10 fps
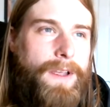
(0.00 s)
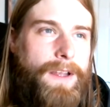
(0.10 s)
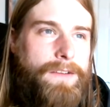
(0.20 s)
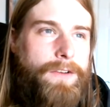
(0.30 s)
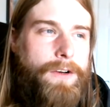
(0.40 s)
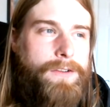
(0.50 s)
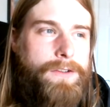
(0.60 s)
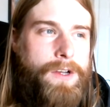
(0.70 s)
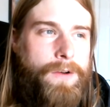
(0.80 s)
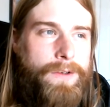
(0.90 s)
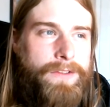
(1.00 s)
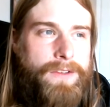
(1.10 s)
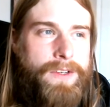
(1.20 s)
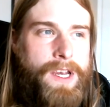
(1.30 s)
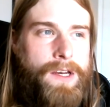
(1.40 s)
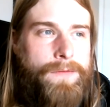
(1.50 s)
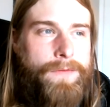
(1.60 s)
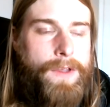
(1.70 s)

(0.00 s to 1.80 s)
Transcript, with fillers: and start to notice the negative